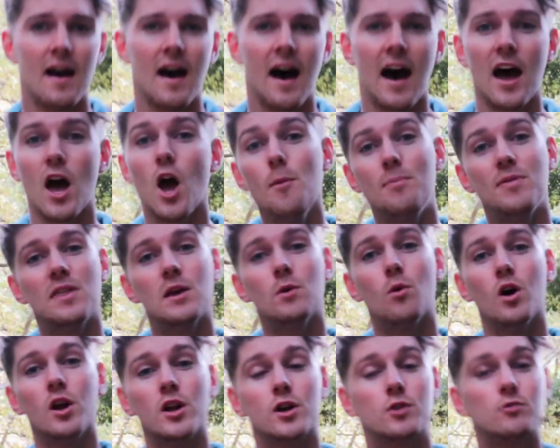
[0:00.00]
I hope that you
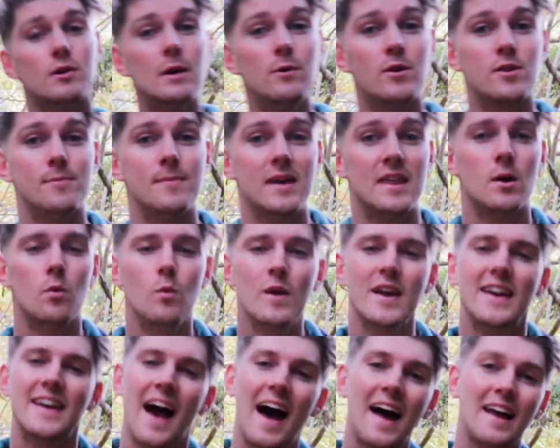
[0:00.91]
all agree with me that we
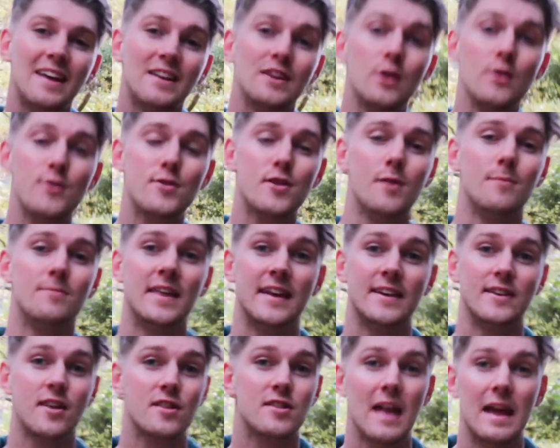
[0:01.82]
can do
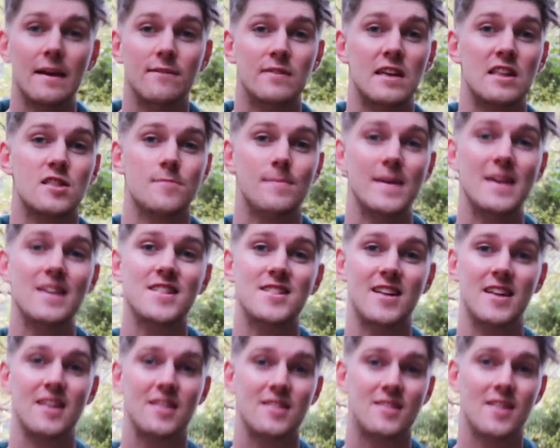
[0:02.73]
something to save this
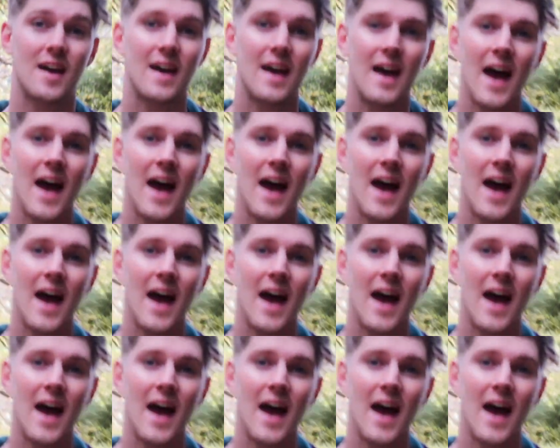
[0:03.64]
species,